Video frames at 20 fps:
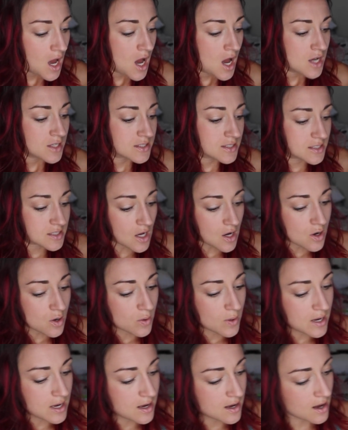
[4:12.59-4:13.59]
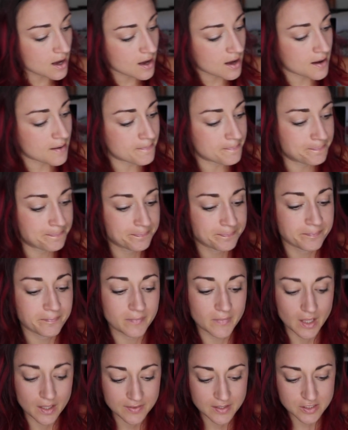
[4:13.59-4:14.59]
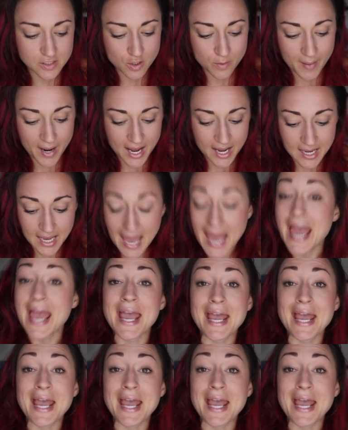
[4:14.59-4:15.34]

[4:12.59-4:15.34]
So, these are my